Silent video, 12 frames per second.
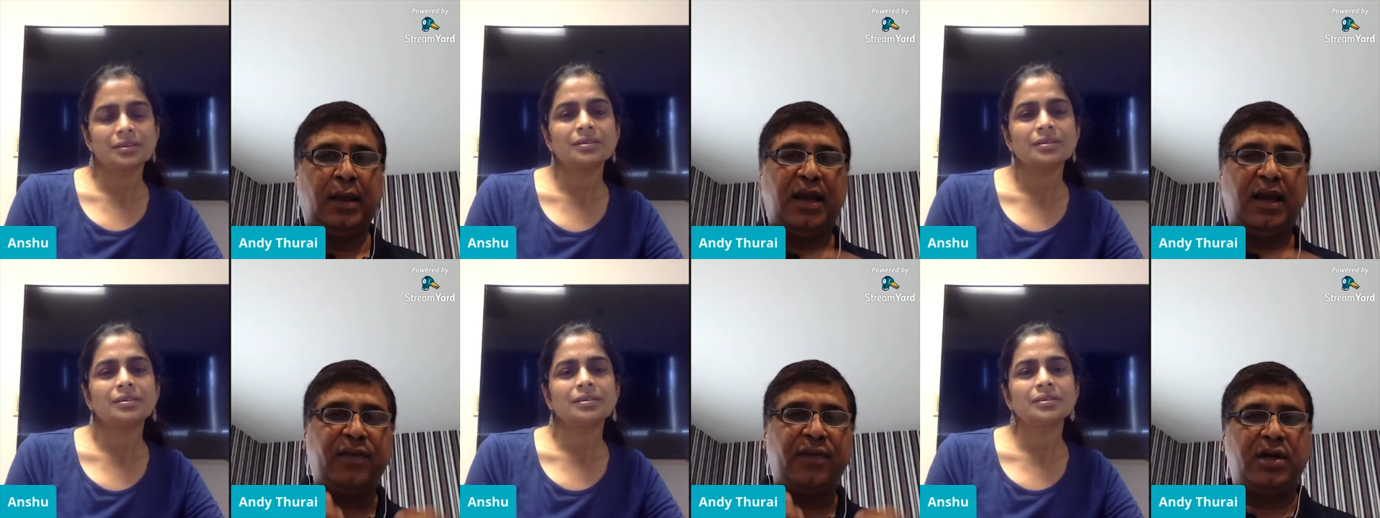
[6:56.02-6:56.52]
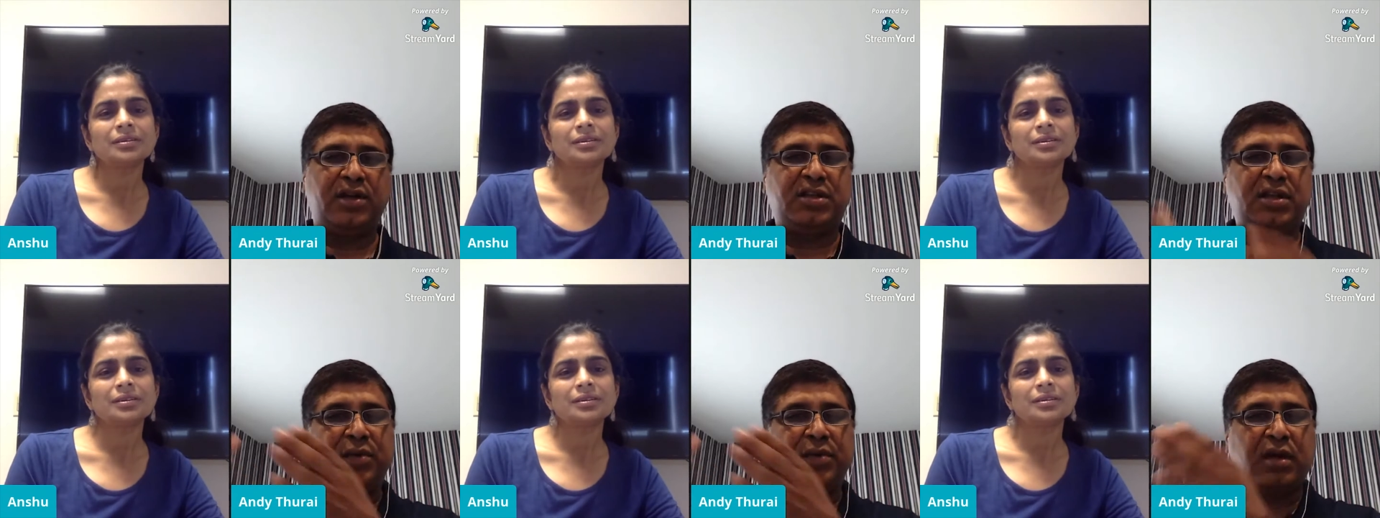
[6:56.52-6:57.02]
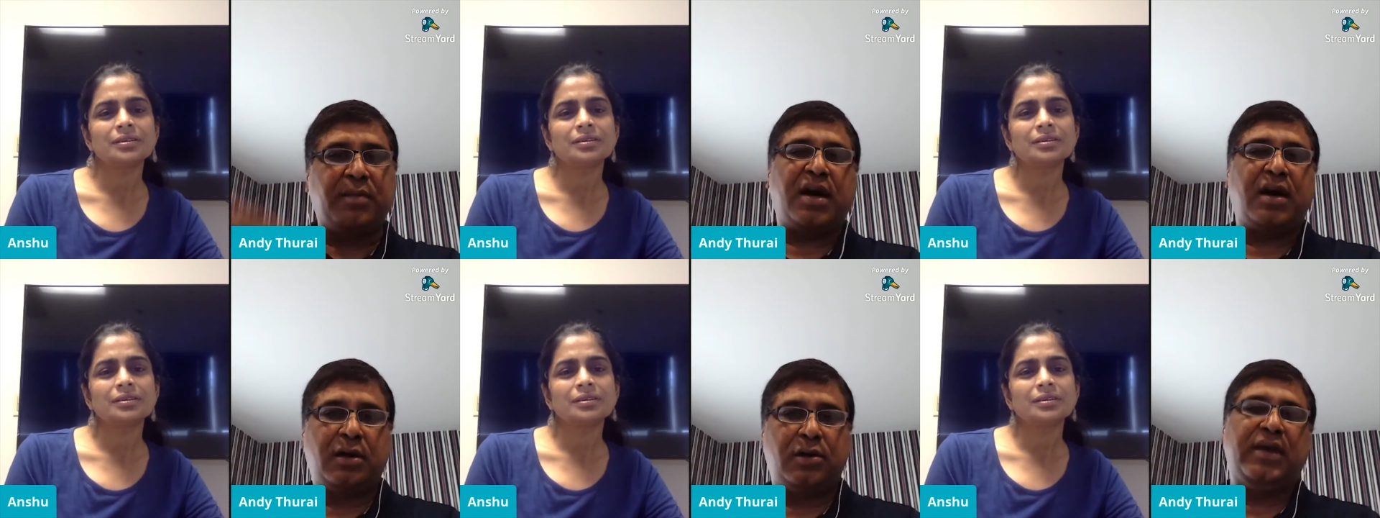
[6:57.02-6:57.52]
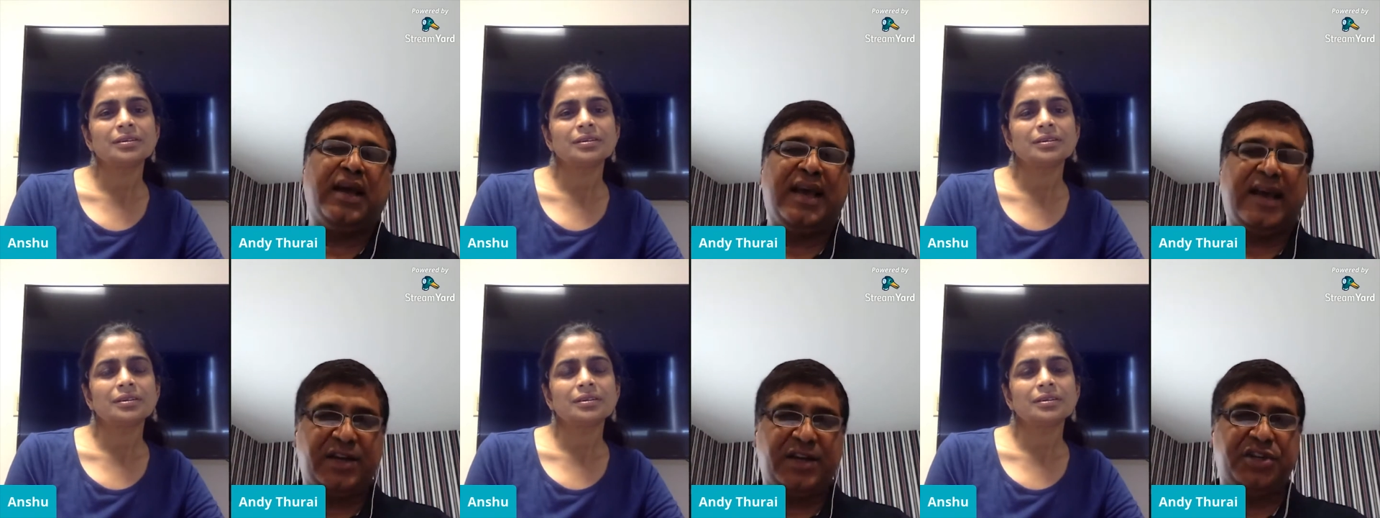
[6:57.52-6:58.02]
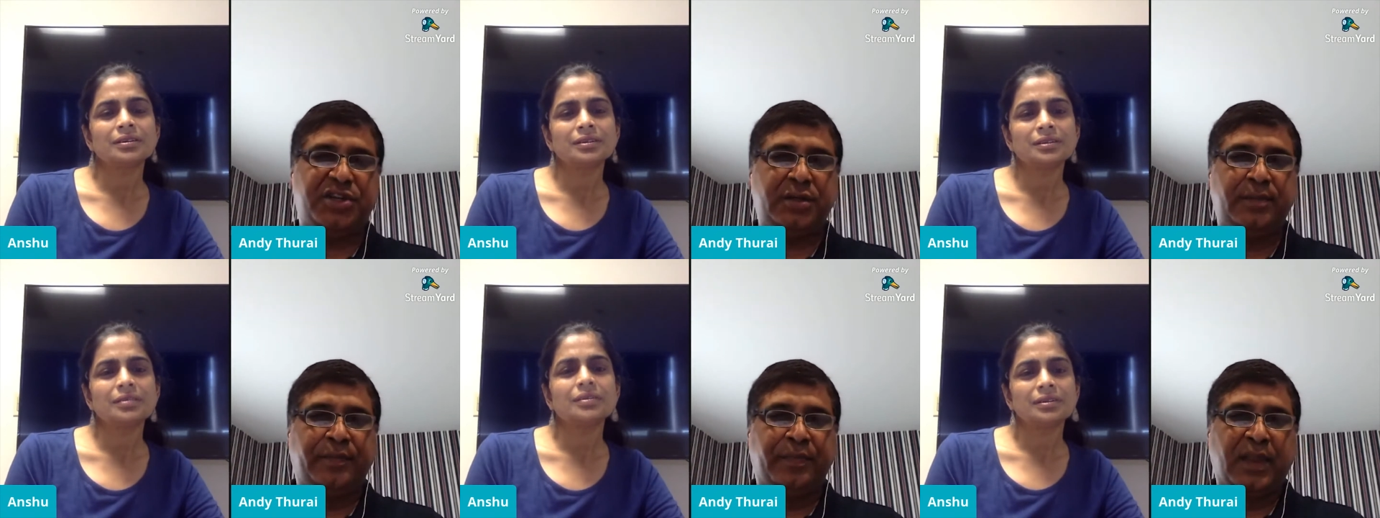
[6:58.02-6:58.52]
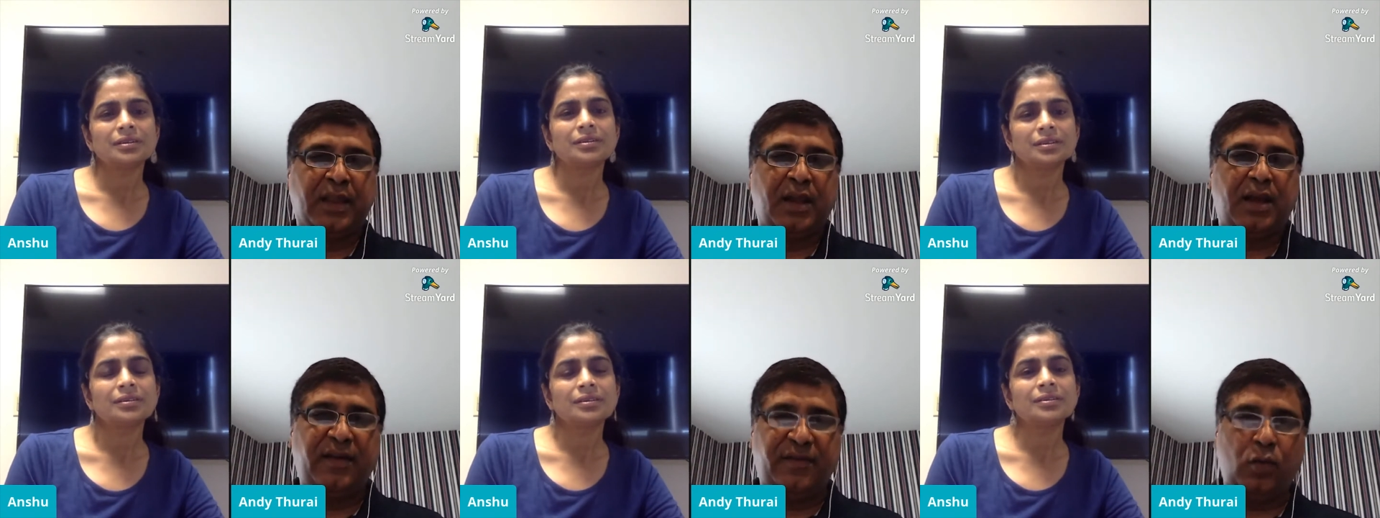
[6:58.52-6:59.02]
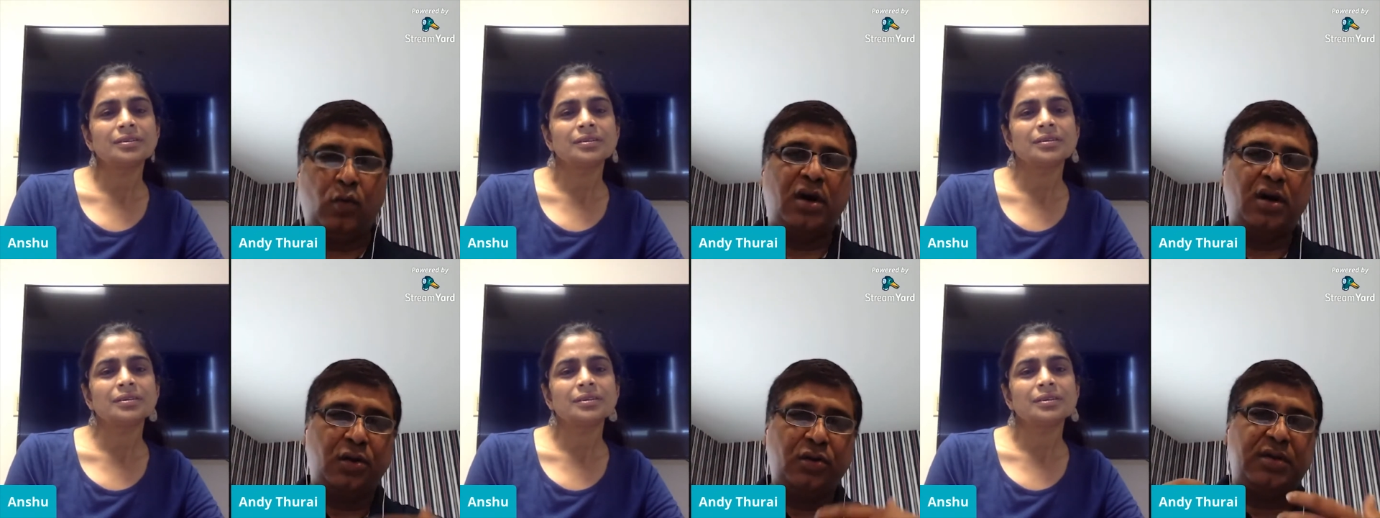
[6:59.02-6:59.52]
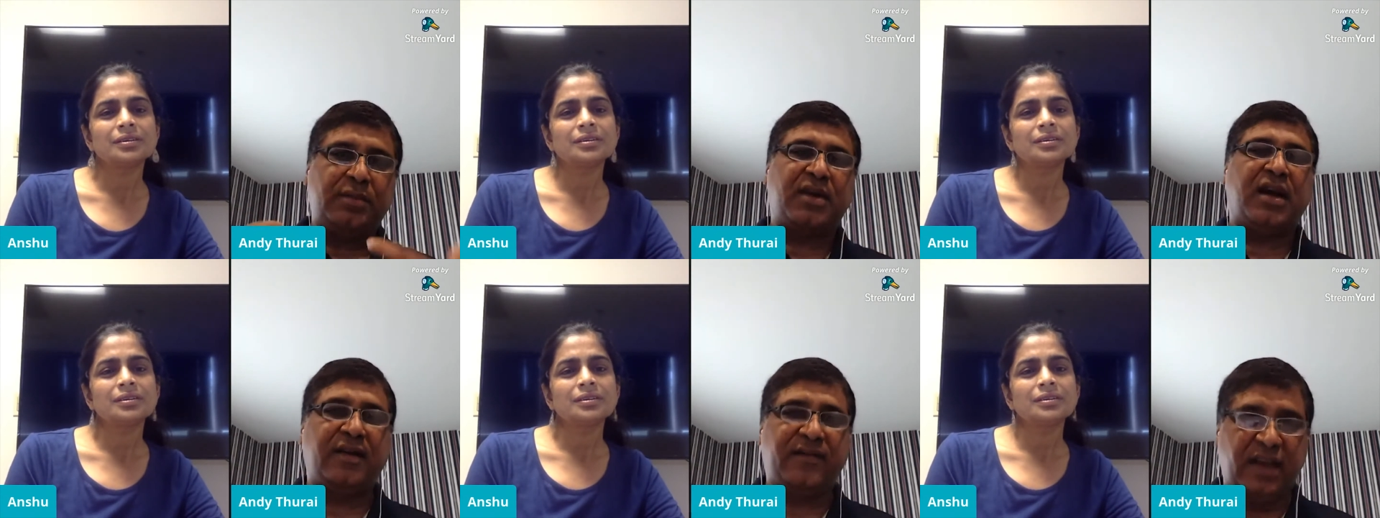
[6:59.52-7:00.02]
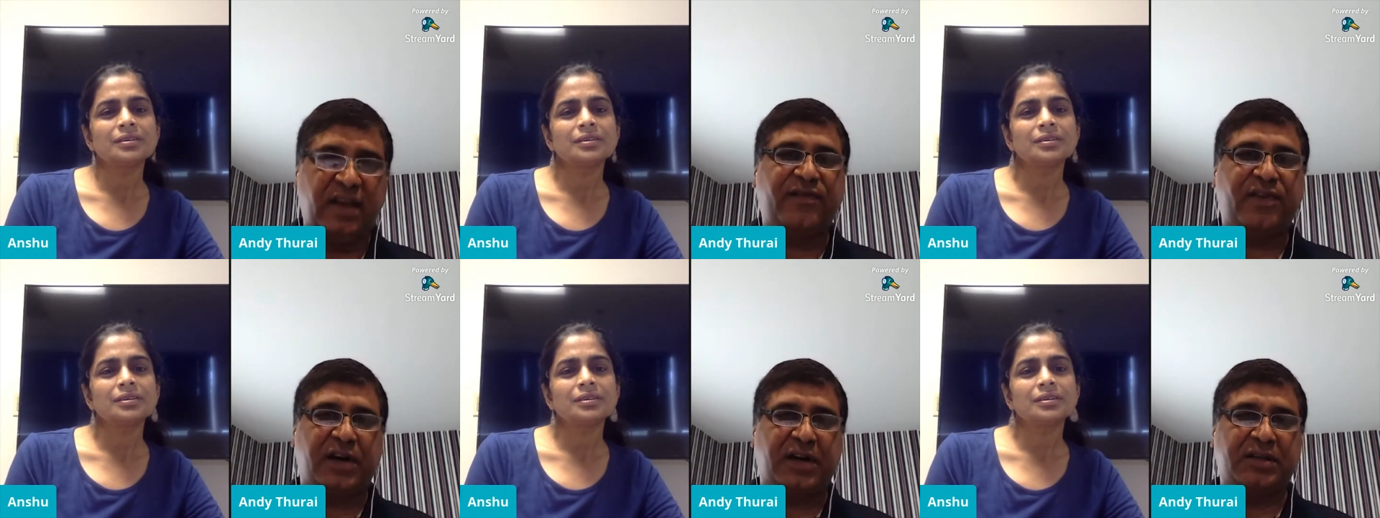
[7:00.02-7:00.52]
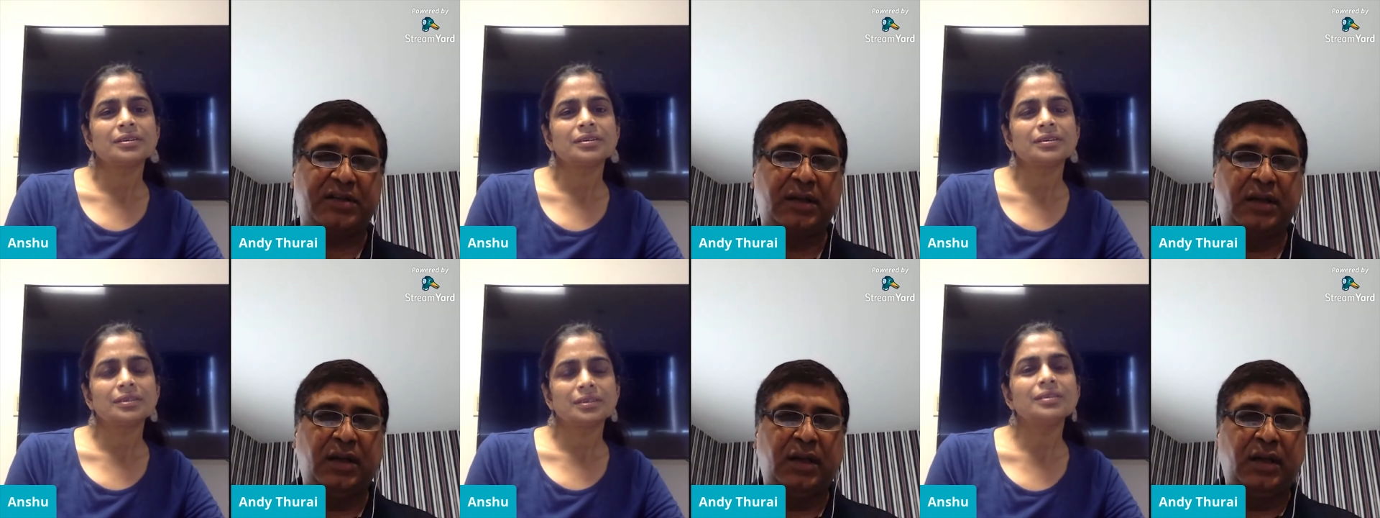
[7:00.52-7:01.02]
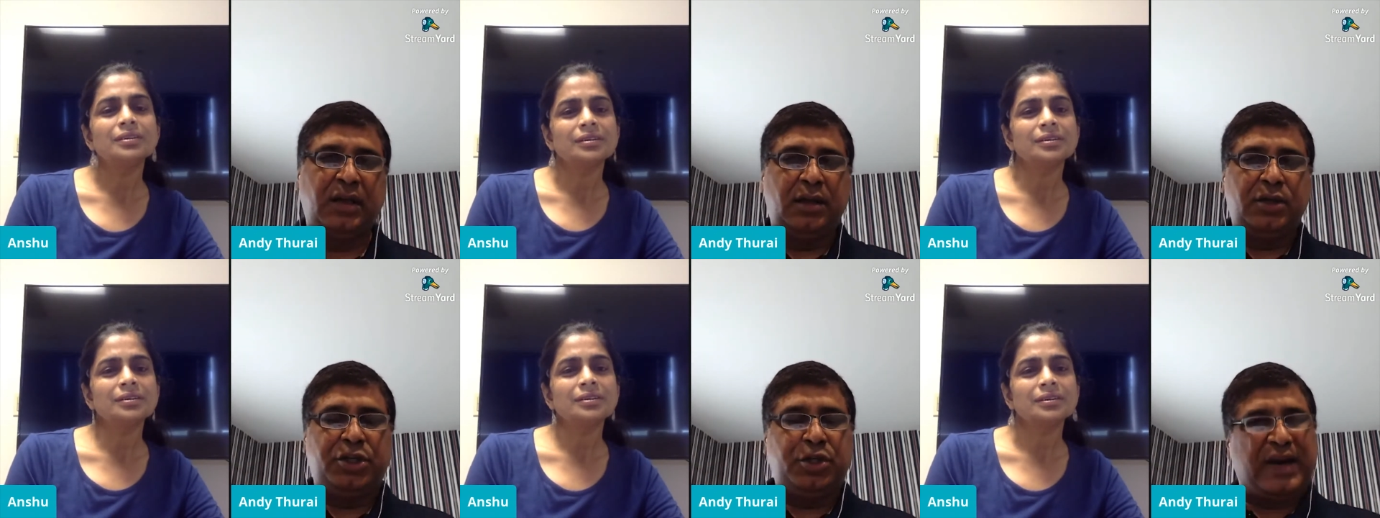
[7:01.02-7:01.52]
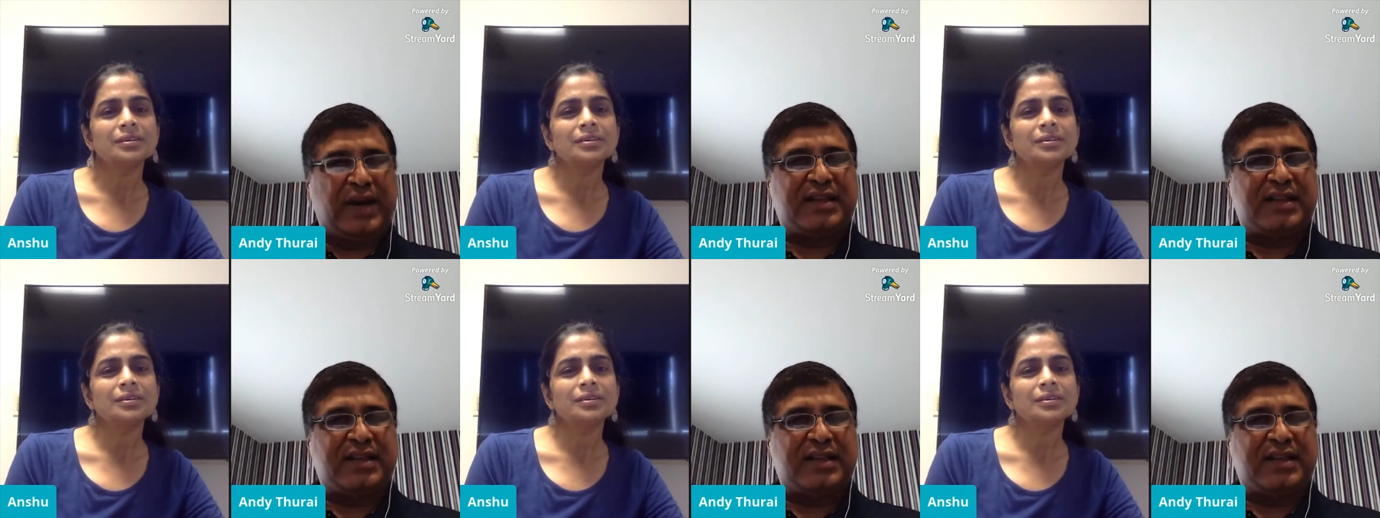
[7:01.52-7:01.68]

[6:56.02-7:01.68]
Speaker 1: and if you distribute the model to the edge, and if you want to do some kind of inference, to an